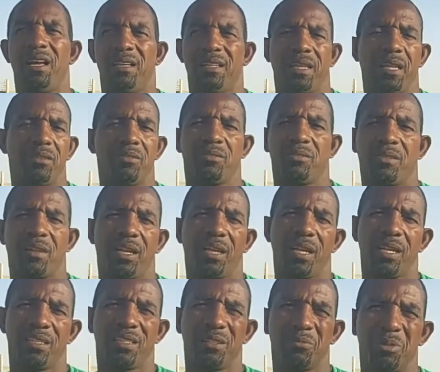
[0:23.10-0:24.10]
Against
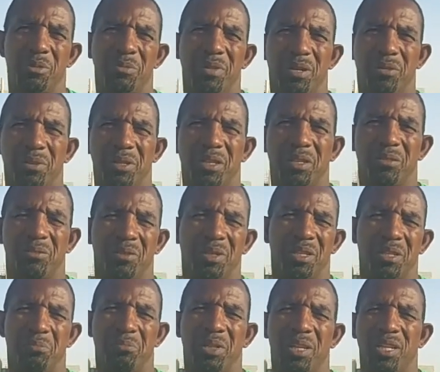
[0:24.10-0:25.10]
Namibia,
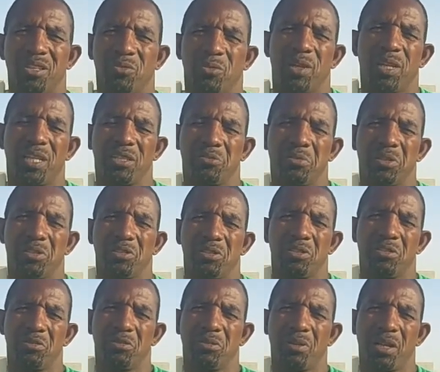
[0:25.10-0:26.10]
we didn't play as well as we
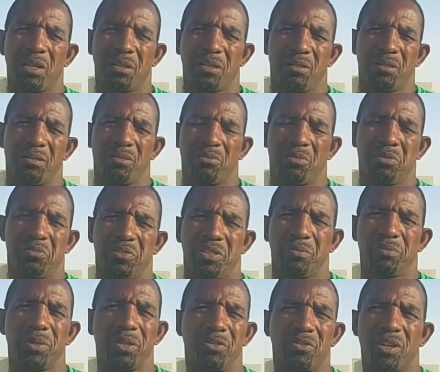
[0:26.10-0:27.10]
could do, and we've
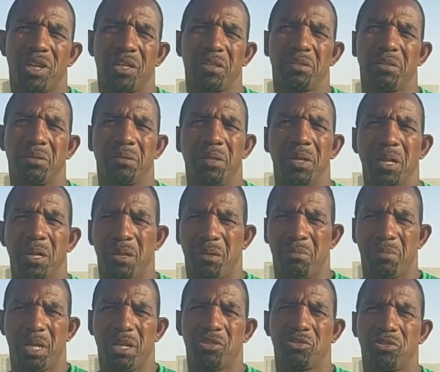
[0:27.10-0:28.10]
just been trying to
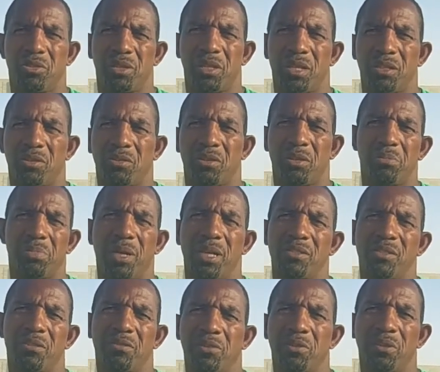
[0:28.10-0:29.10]
make sure that all
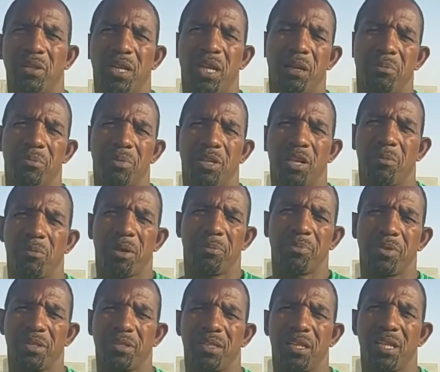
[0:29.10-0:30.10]
parts of our game come
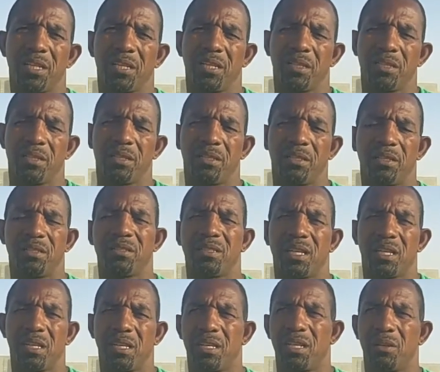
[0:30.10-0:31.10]
up to the
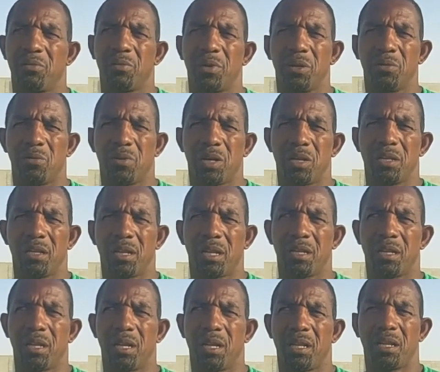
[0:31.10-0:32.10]
standard that we want,
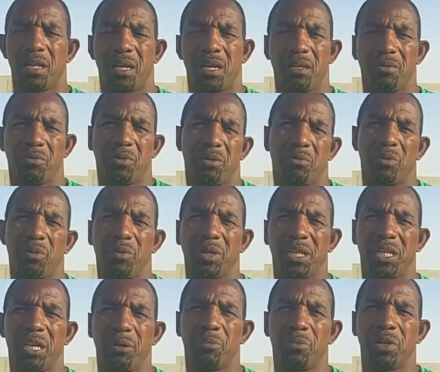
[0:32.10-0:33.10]
and
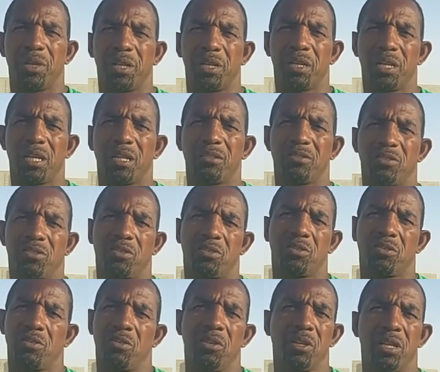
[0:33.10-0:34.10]
we'll keep winning then. So
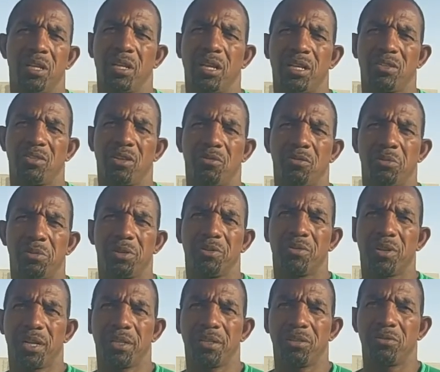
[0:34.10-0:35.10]
that's all we've
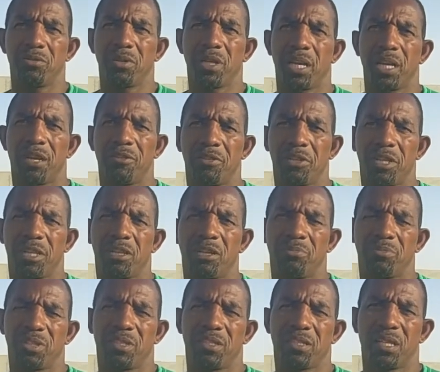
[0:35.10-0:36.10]
been trying to do, get everything
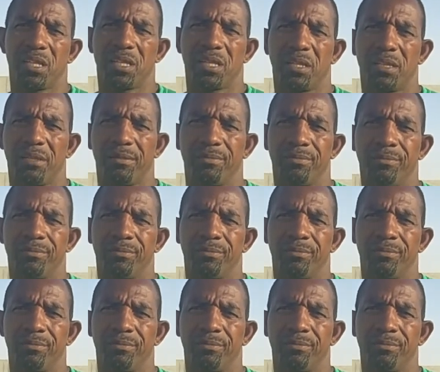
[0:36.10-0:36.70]
up to standard.